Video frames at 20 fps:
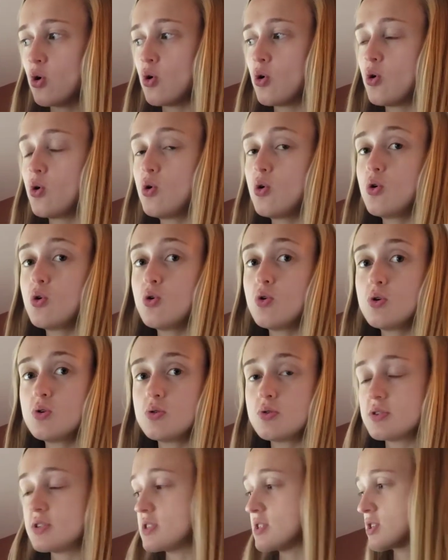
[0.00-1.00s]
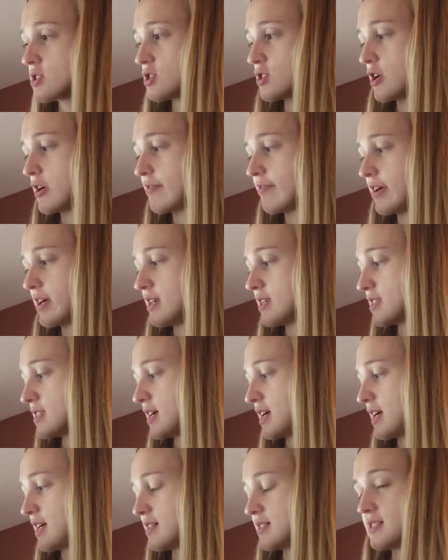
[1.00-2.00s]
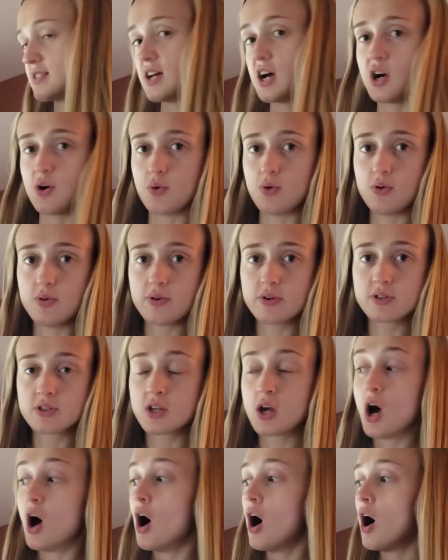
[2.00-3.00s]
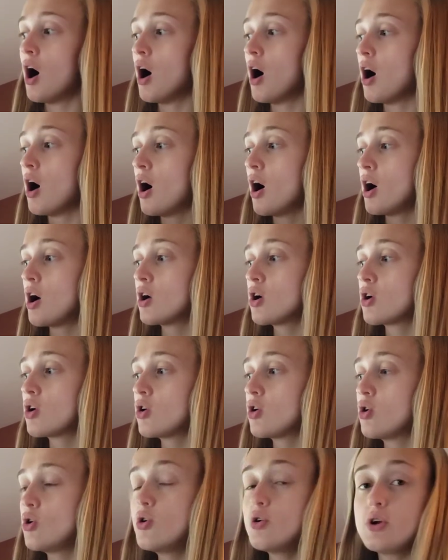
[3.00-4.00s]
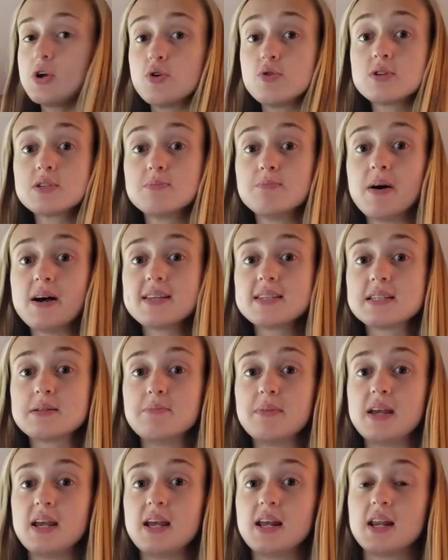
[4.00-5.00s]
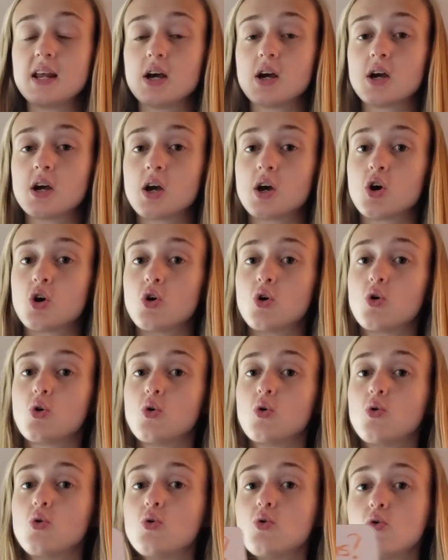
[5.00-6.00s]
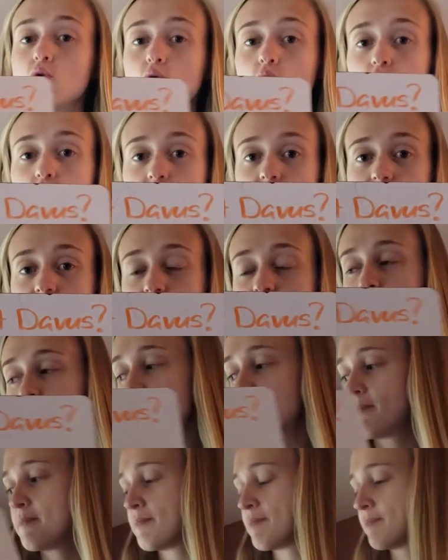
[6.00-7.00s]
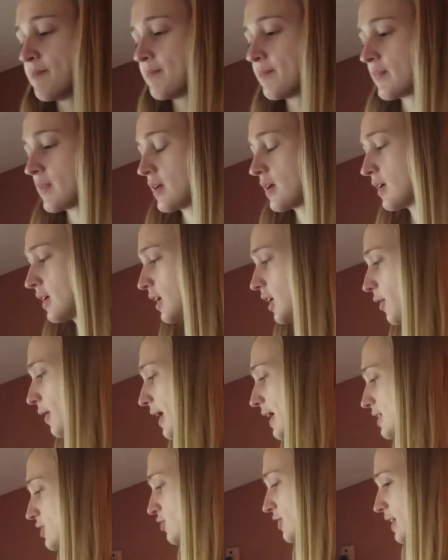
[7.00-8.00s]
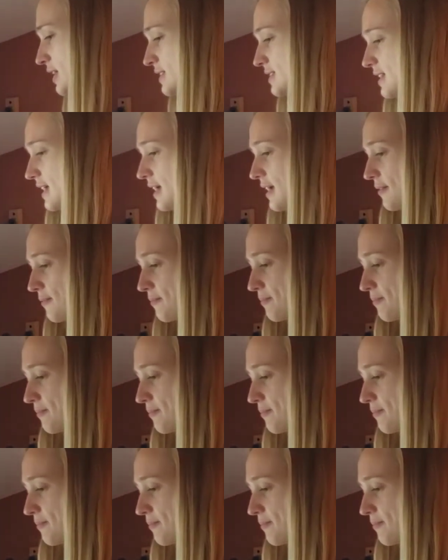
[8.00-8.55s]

Whose servant is Davus? Cujus must mean whose. Go ahead, translate.